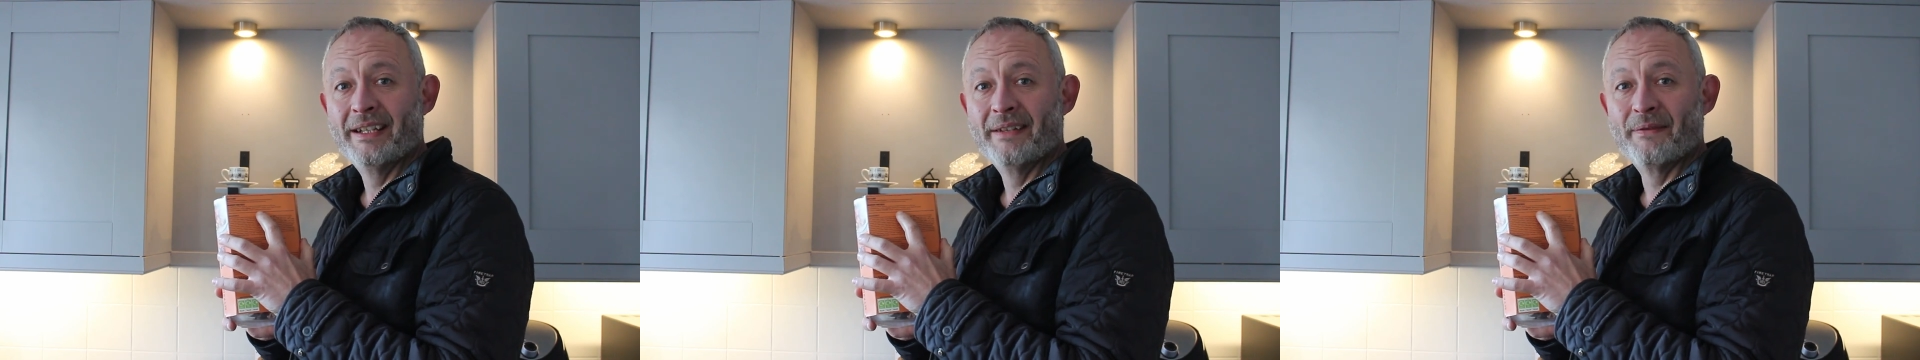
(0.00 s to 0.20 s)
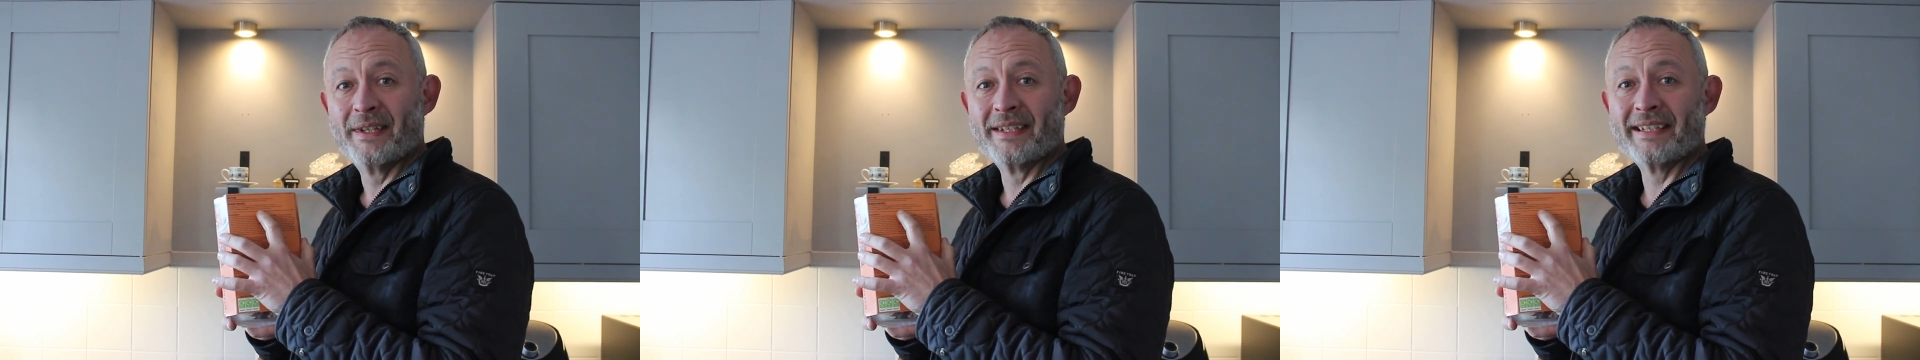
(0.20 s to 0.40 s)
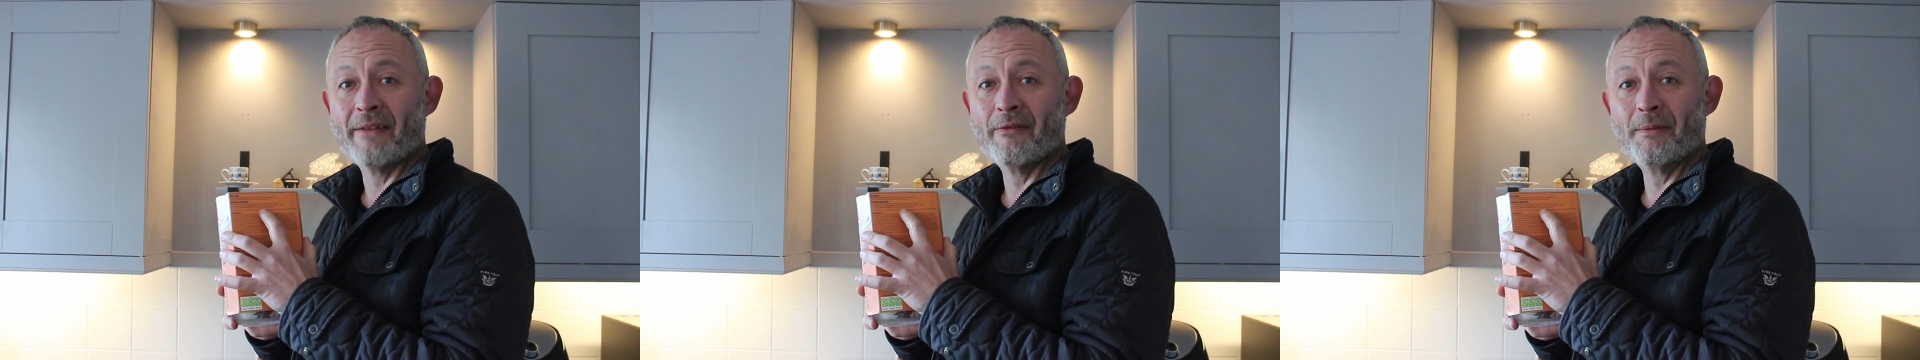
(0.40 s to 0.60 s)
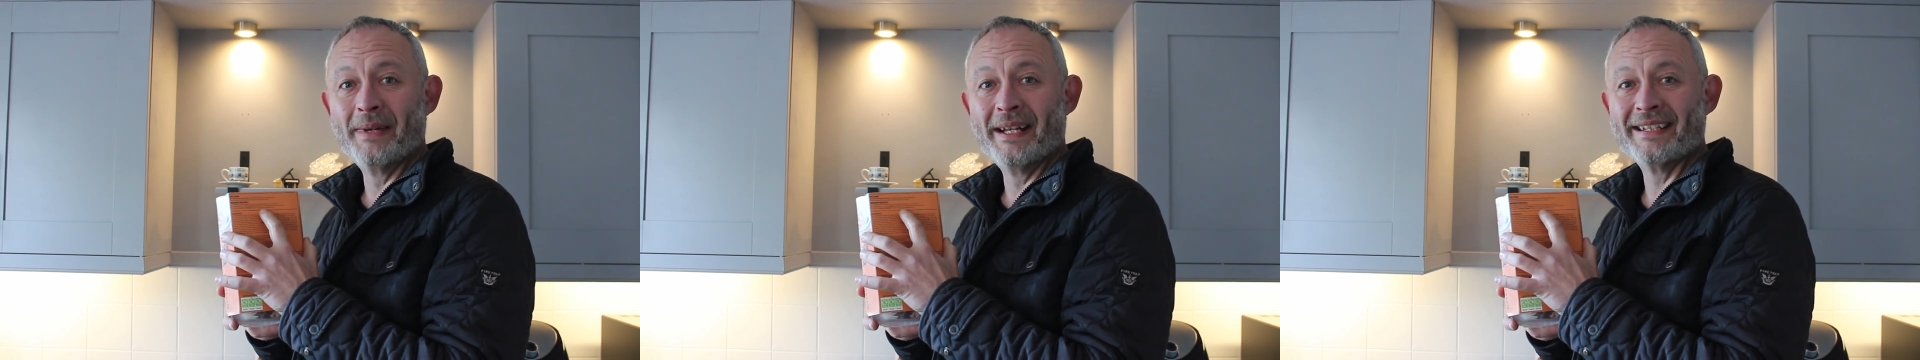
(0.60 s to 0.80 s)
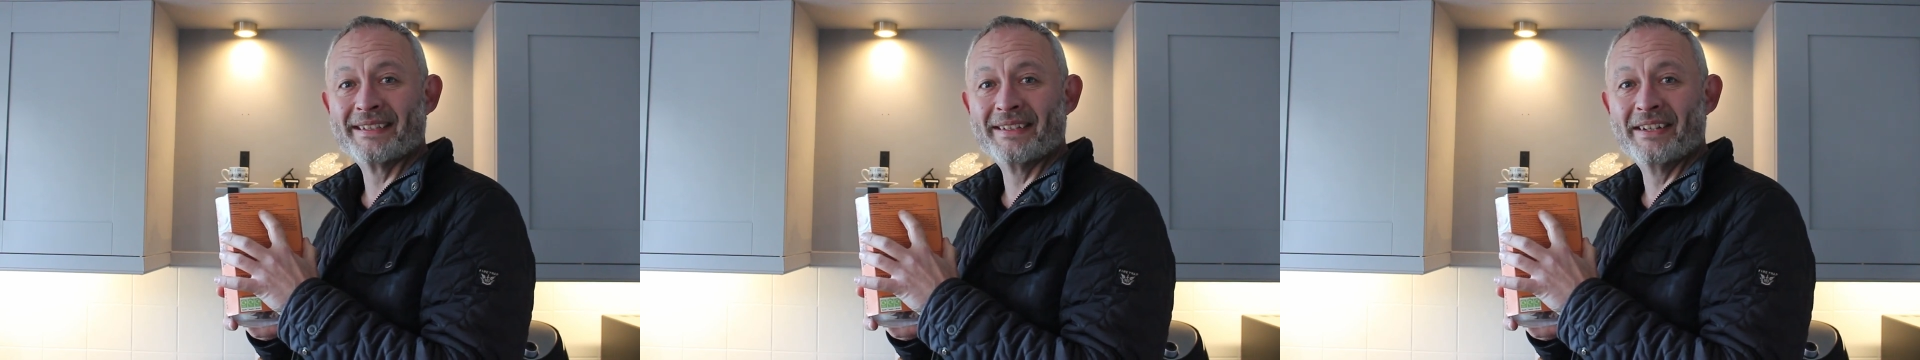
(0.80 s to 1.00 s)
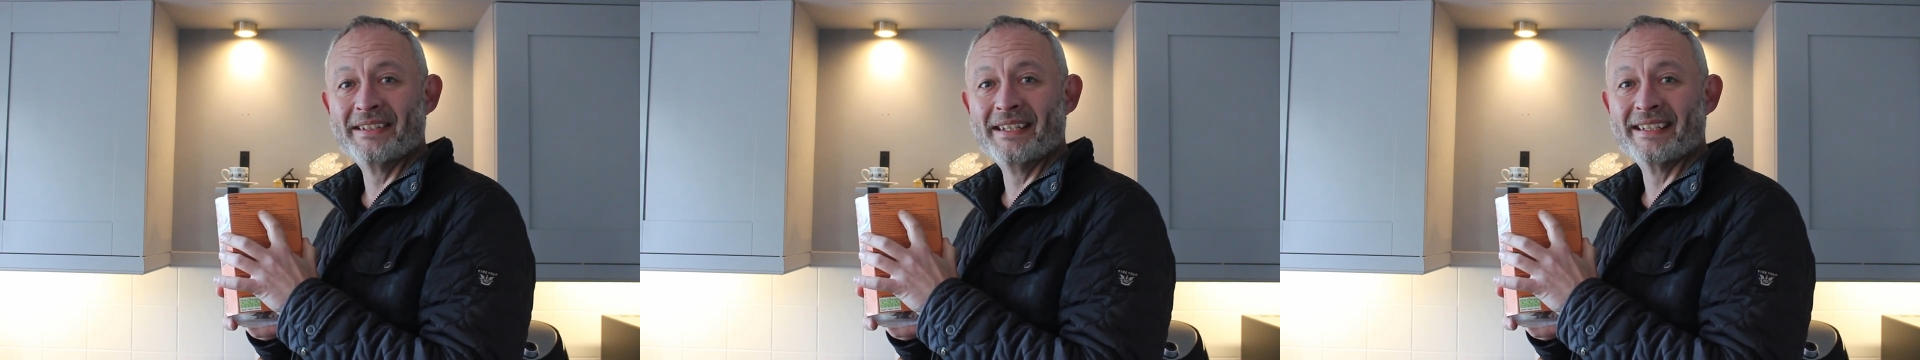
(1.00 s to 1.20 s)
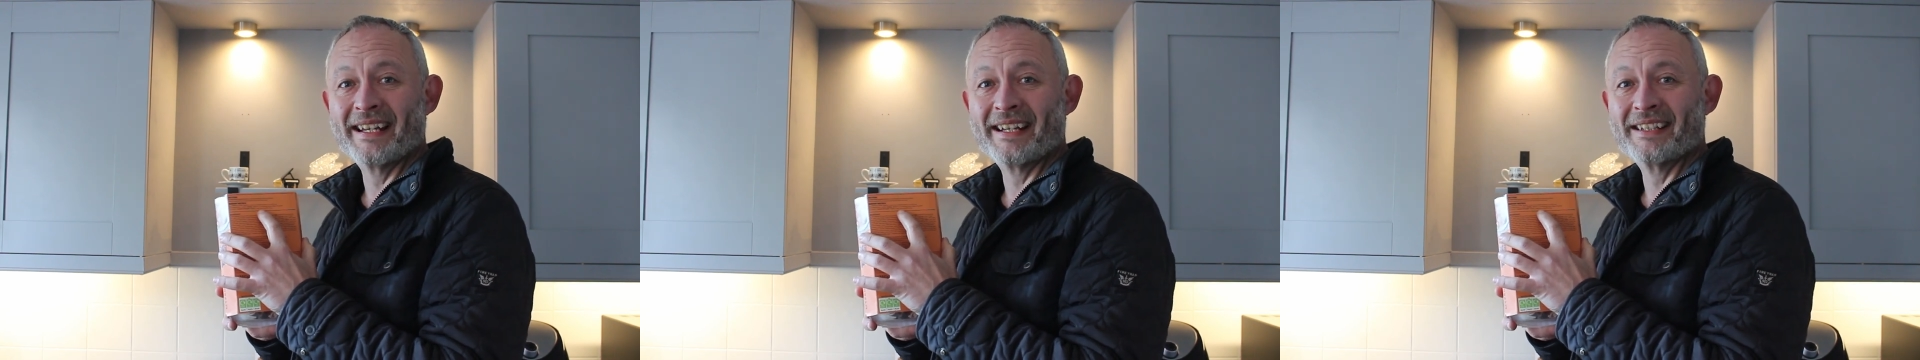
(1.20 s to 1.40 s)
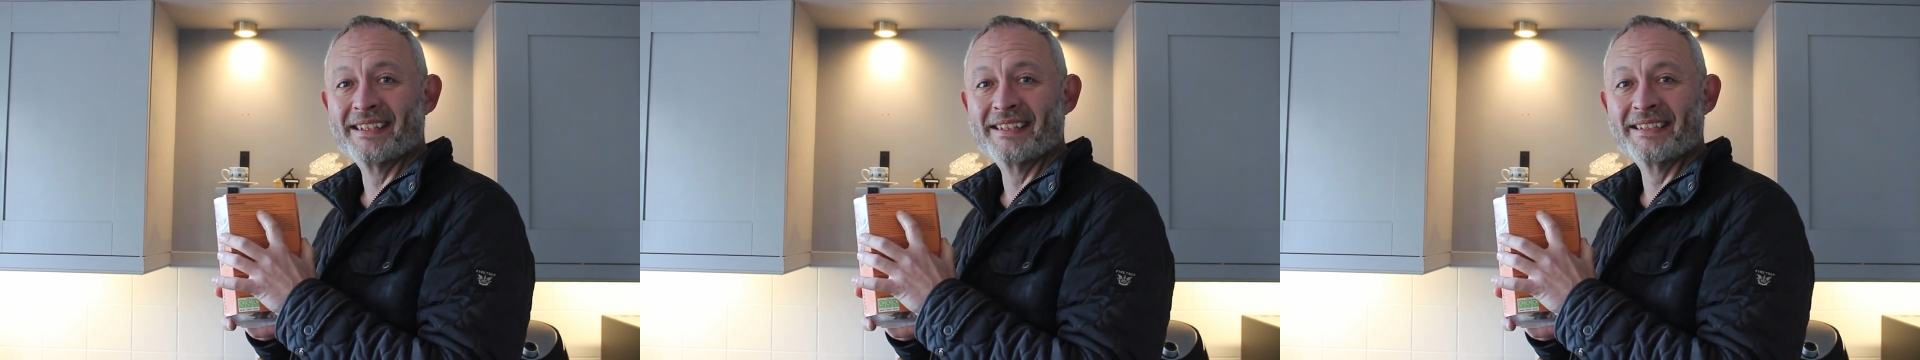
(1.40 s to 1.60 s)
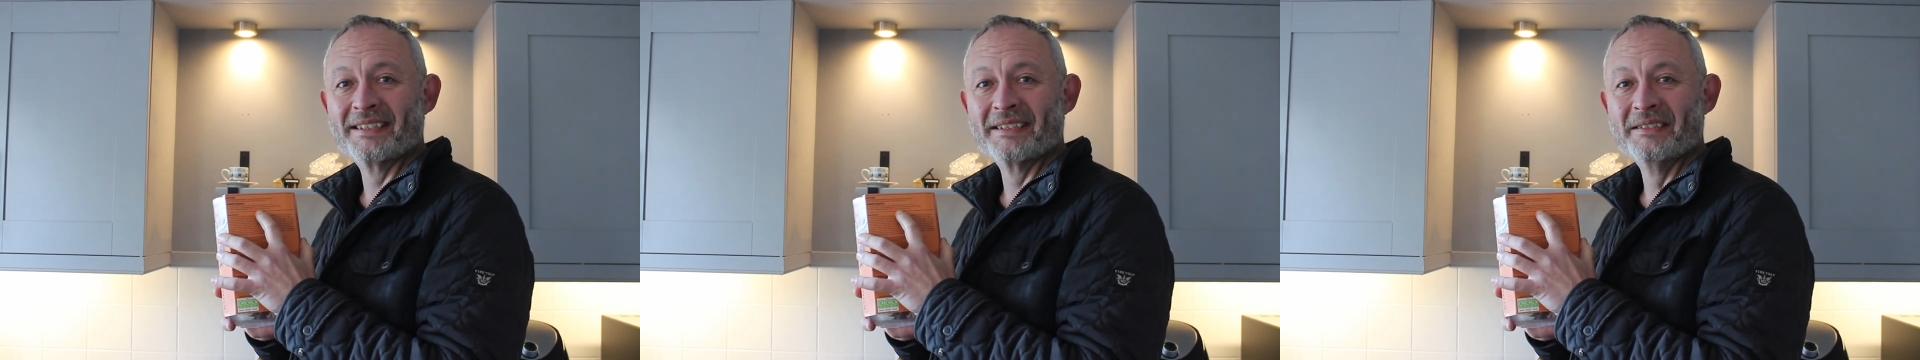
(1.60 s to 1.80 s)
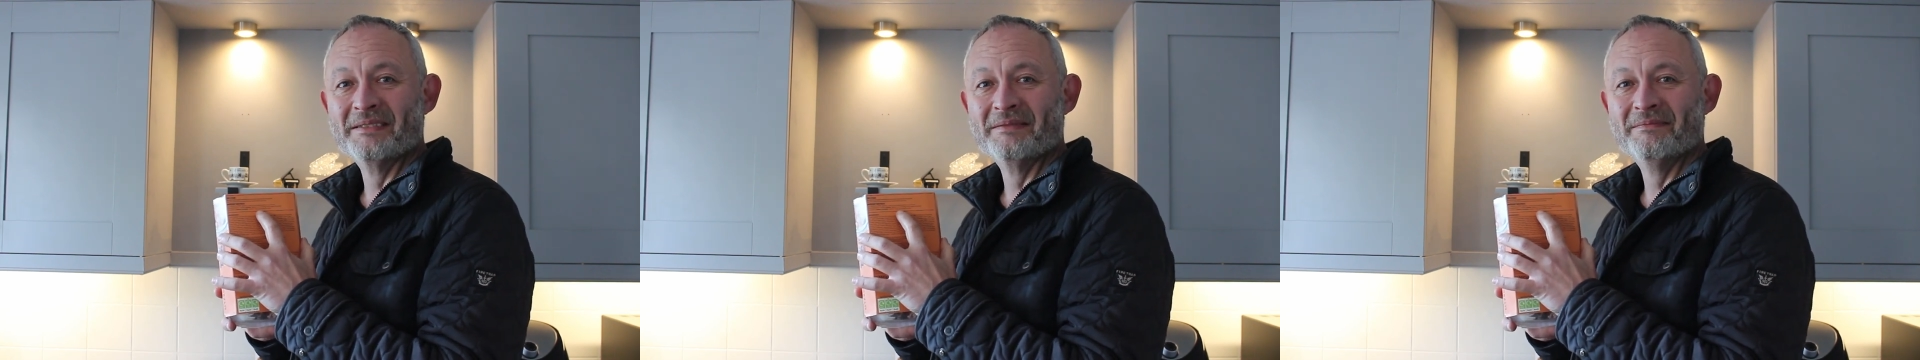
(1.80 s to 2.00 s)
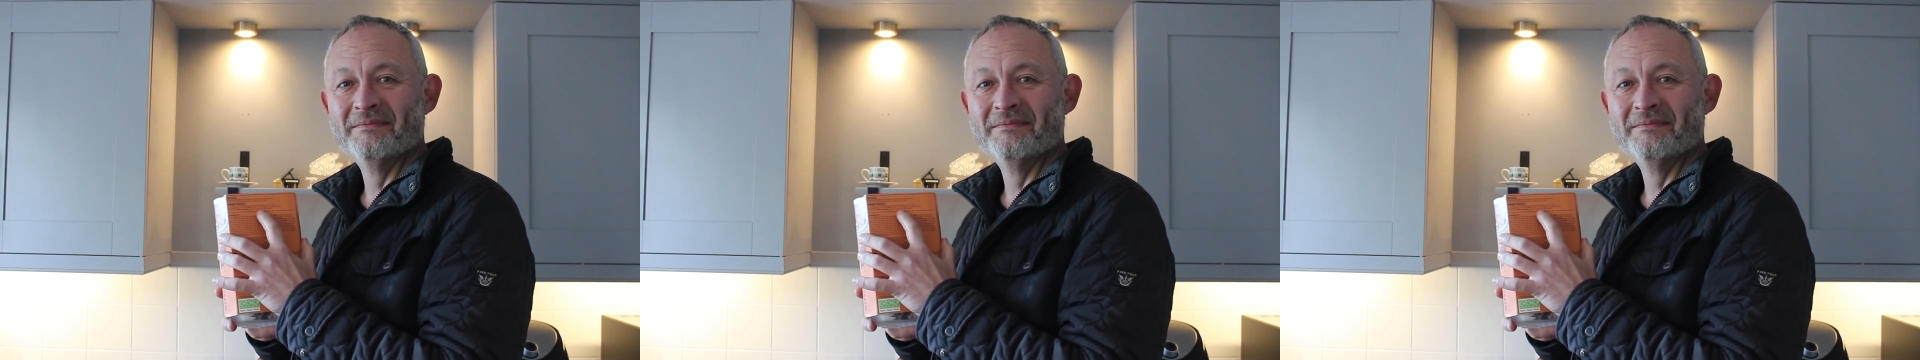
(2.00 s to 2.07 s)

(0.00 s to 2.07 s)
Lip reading: for 7 minutes 30 seconds.